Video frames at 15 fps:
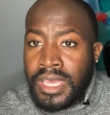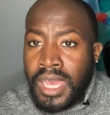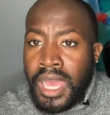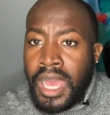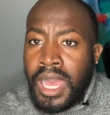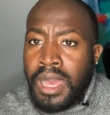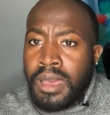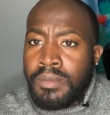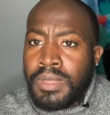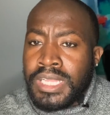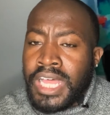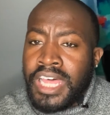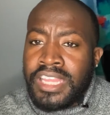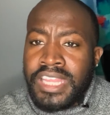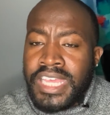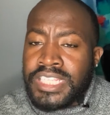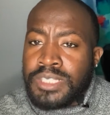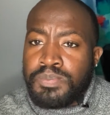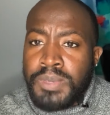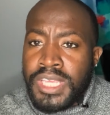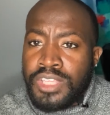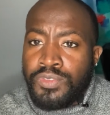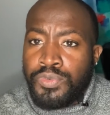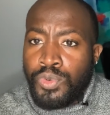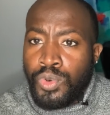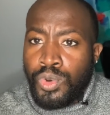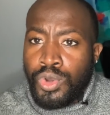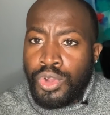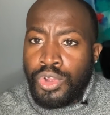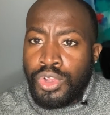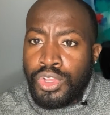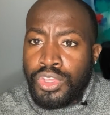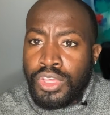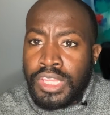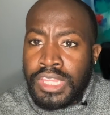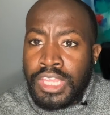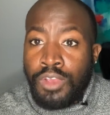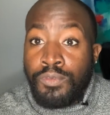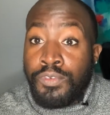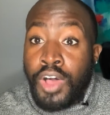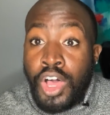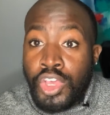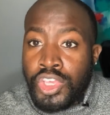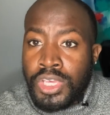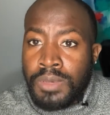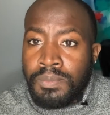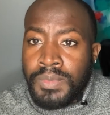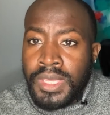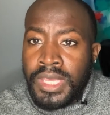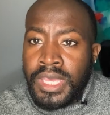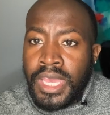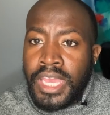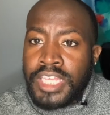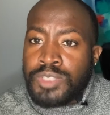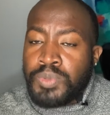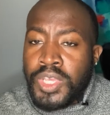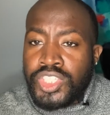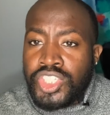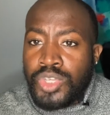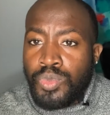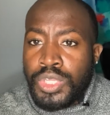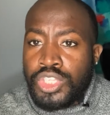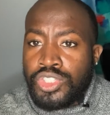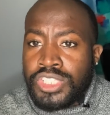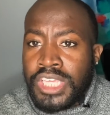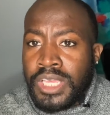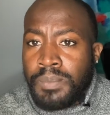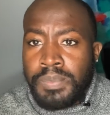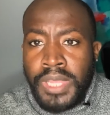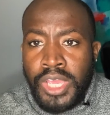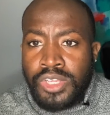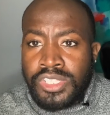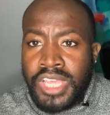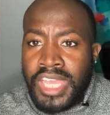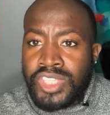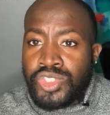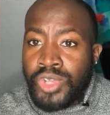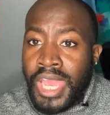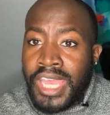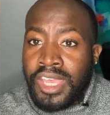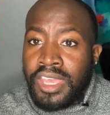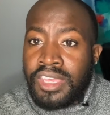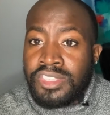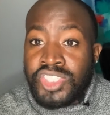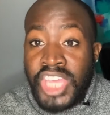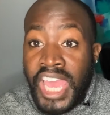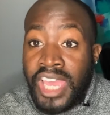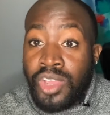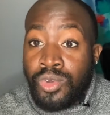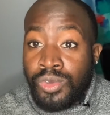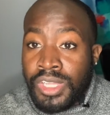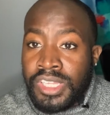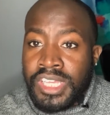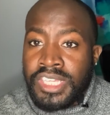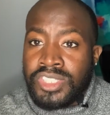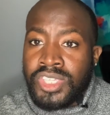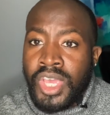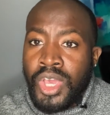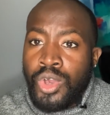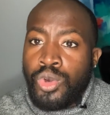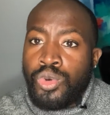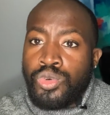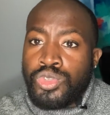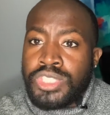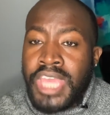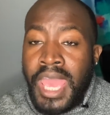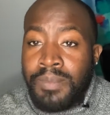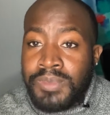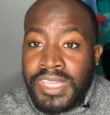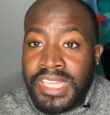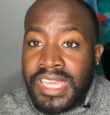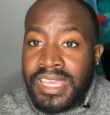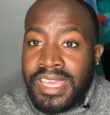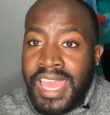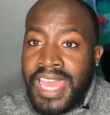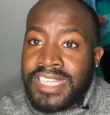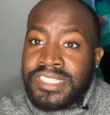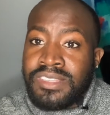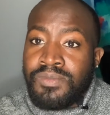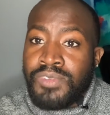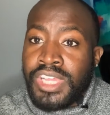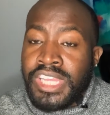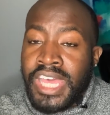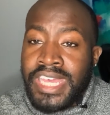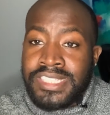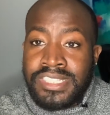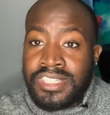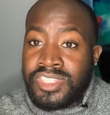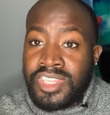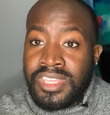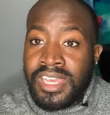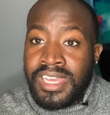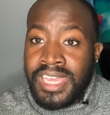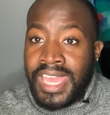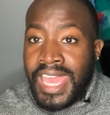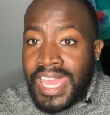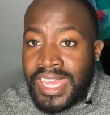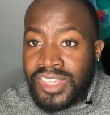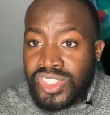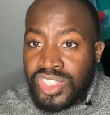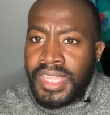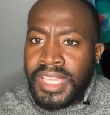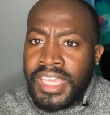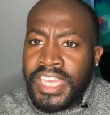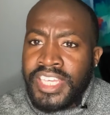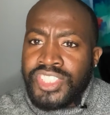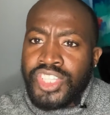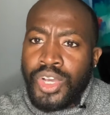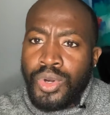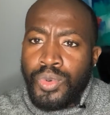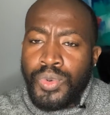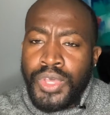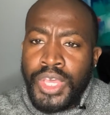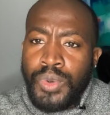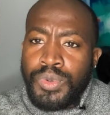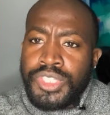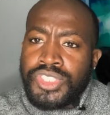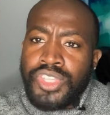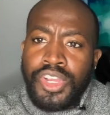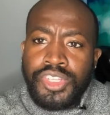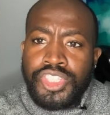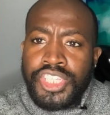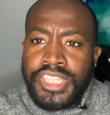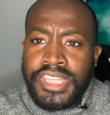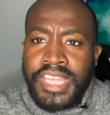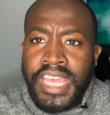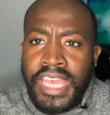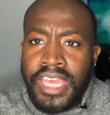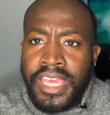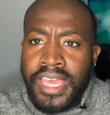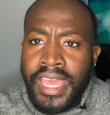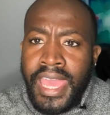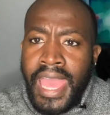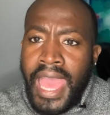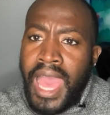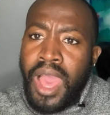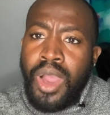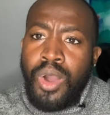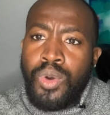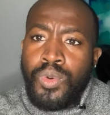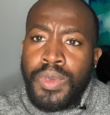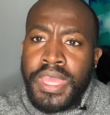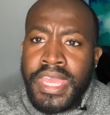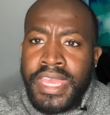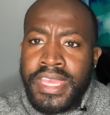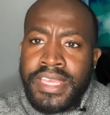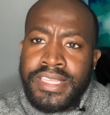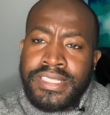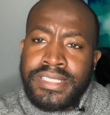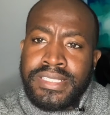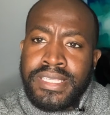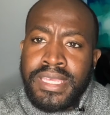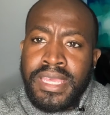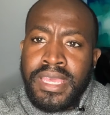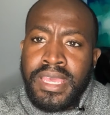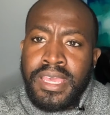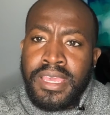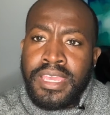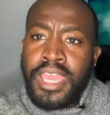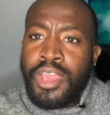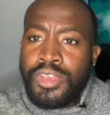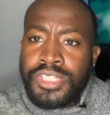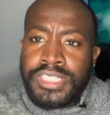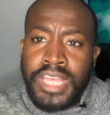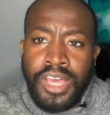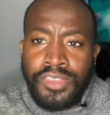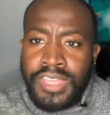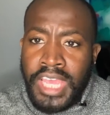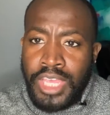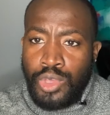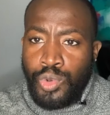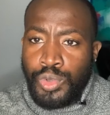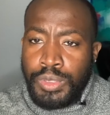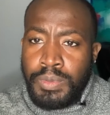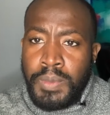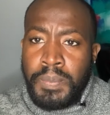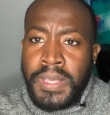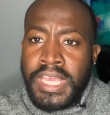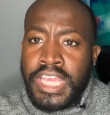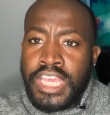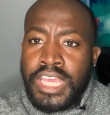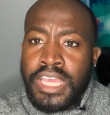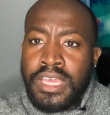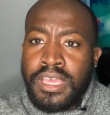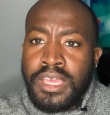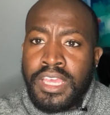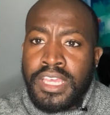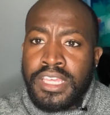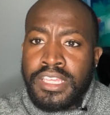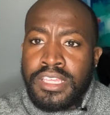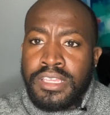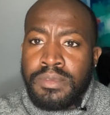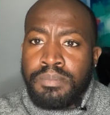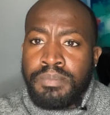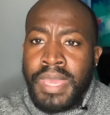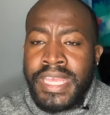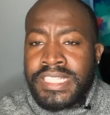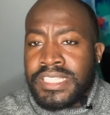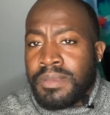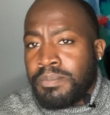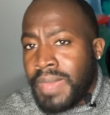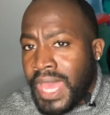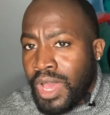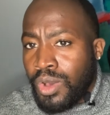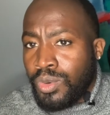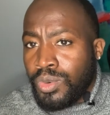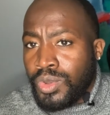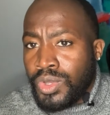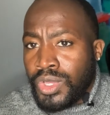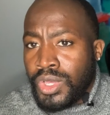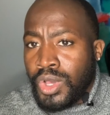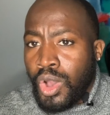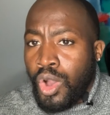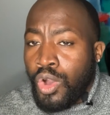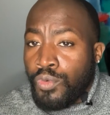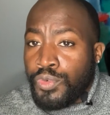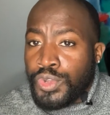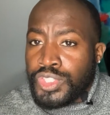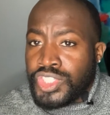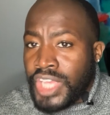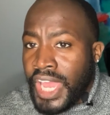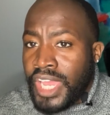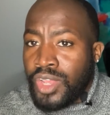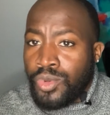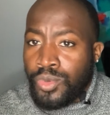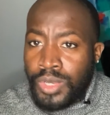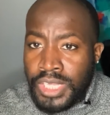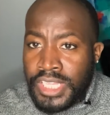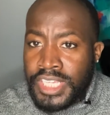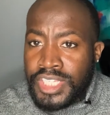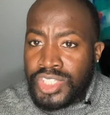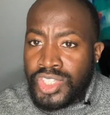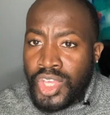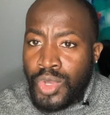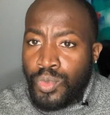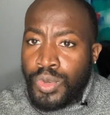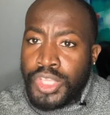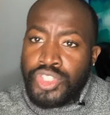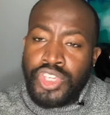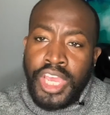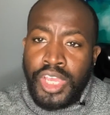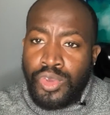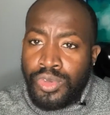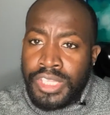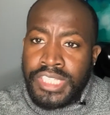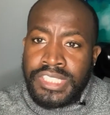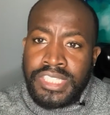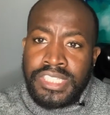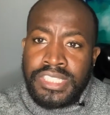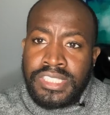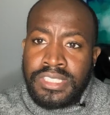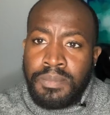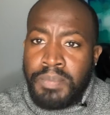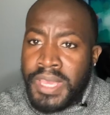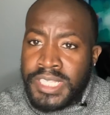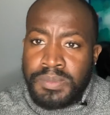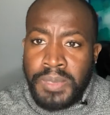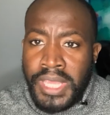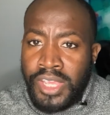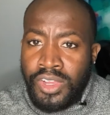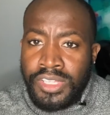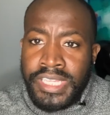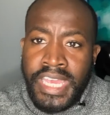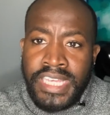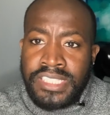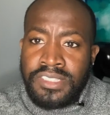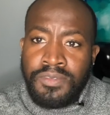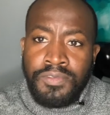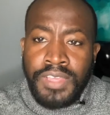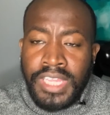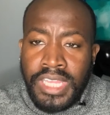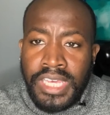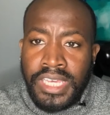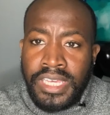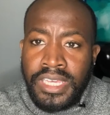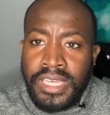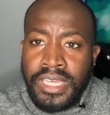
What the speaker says: A lot of that speaks for their volume, especially when you're seeing players like Jack Grealish, who's captaining Aston Villa at such a young age. So we start to think, how is Gareth Southgate going to be picking Mason Mount over Jack Grealish when Jack Grealish is the best player on Aston Villa?